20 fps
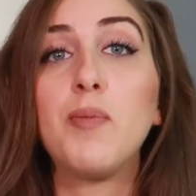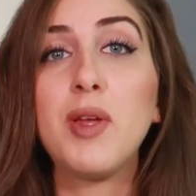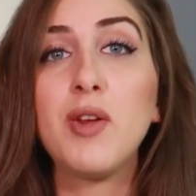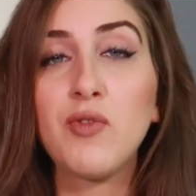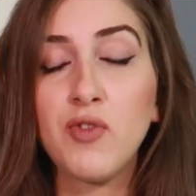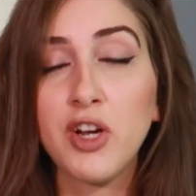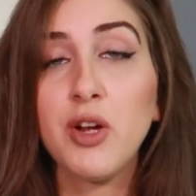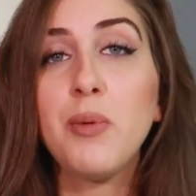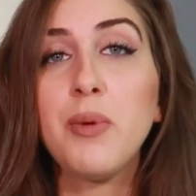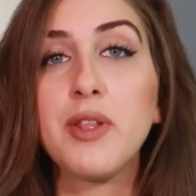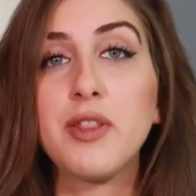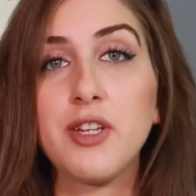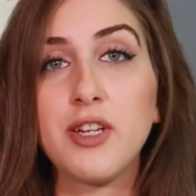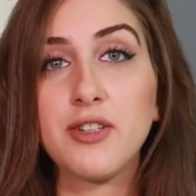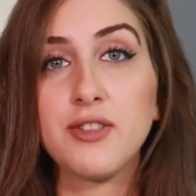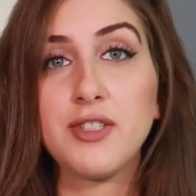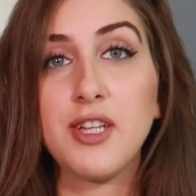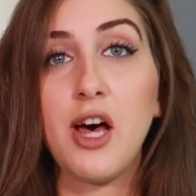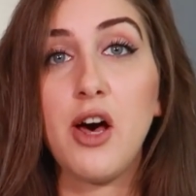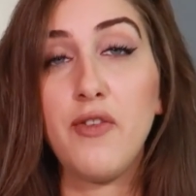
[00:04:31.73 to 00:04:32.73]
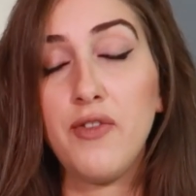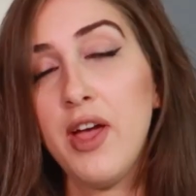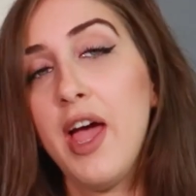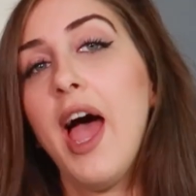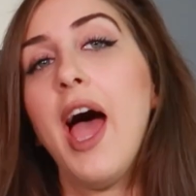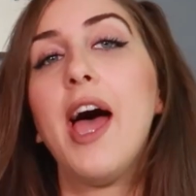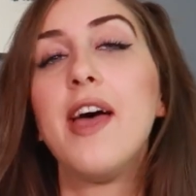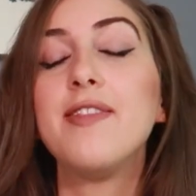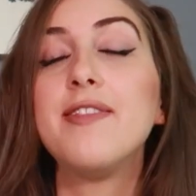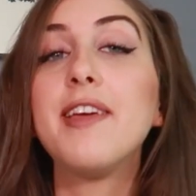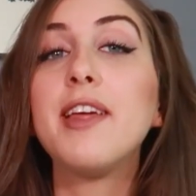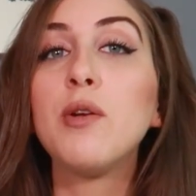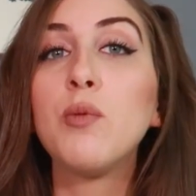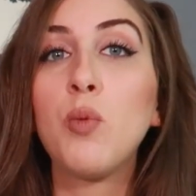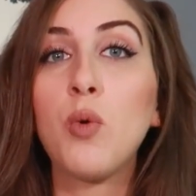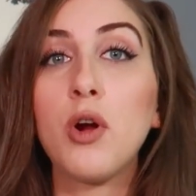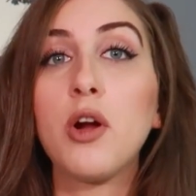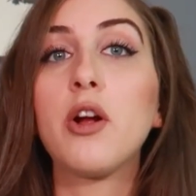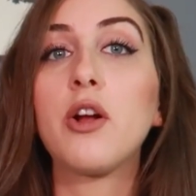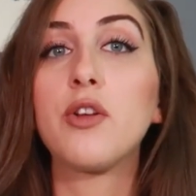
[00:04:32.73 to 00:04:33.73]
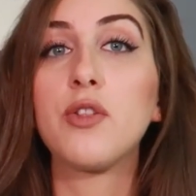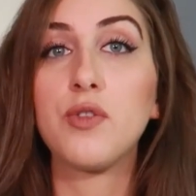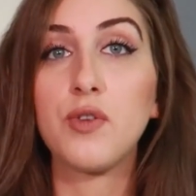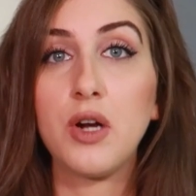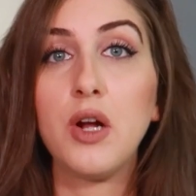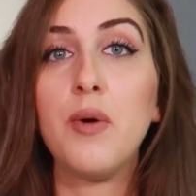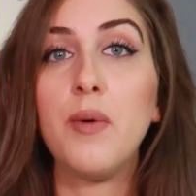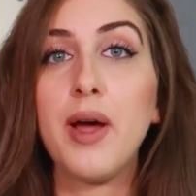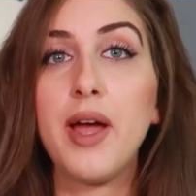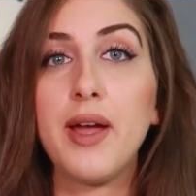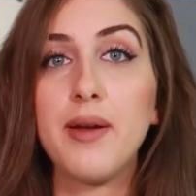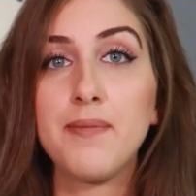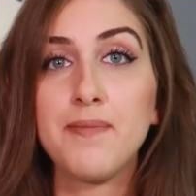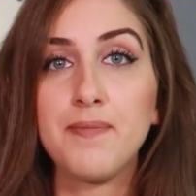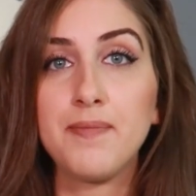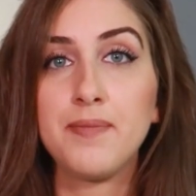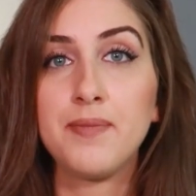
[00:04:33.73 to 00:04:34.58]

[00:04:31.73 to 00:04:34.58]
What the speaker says: Be real with yourself and then work through it.